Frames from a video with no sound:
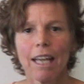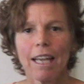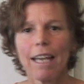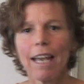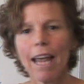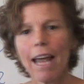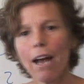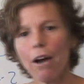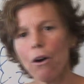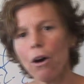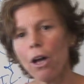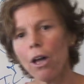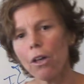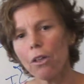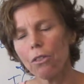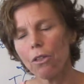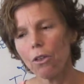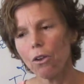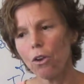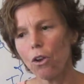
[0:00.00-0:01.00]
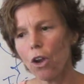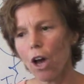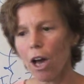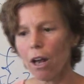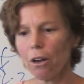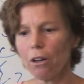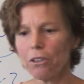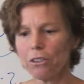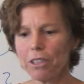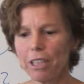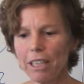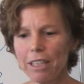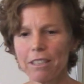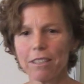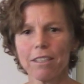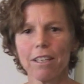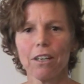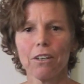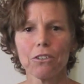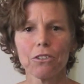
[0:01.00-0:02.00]
Now, not all T
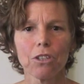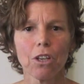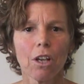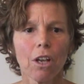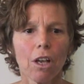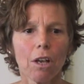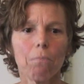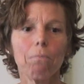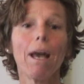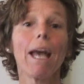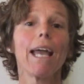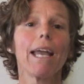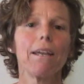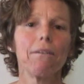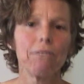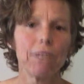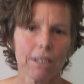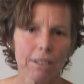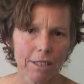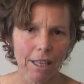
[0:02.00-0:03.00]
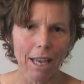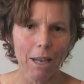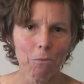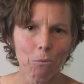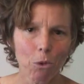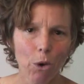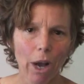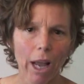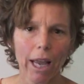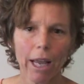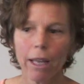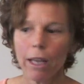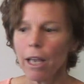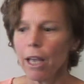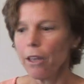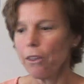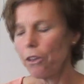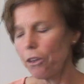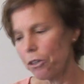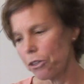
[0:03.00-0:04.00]
cells behave the same way.
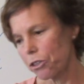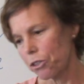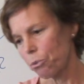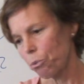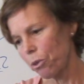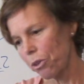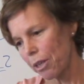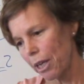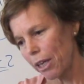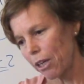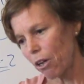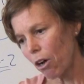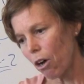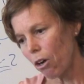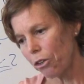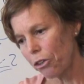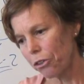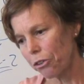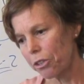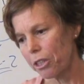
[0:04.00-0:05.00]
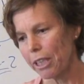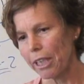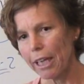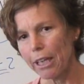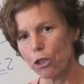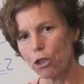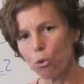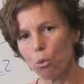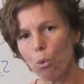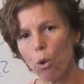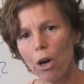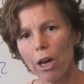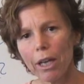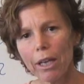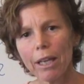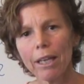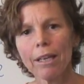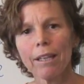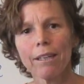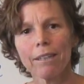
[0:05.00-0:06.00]
There's what they call your
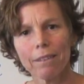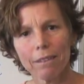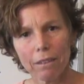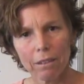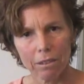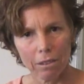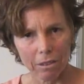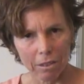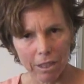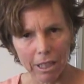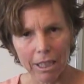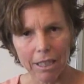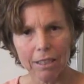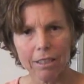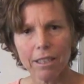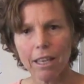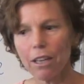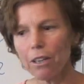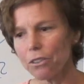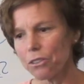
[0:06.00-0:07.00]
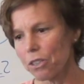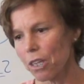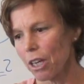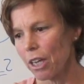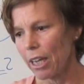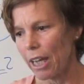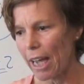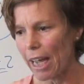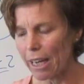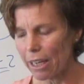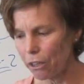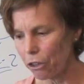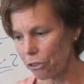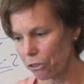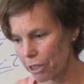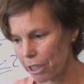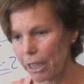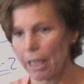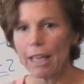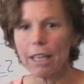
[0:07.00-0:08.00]
Th1 T cells and your
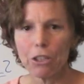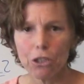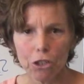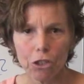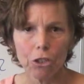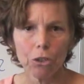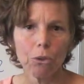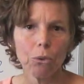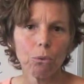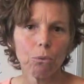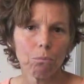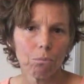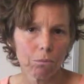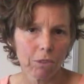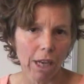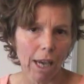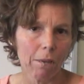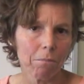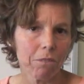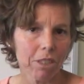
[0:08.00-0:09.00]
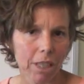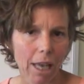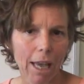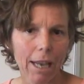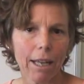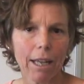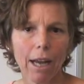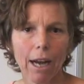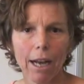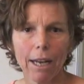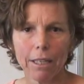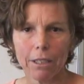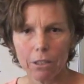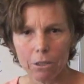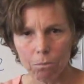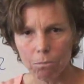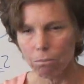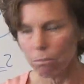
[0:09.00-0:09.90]
Th2 type cytokines.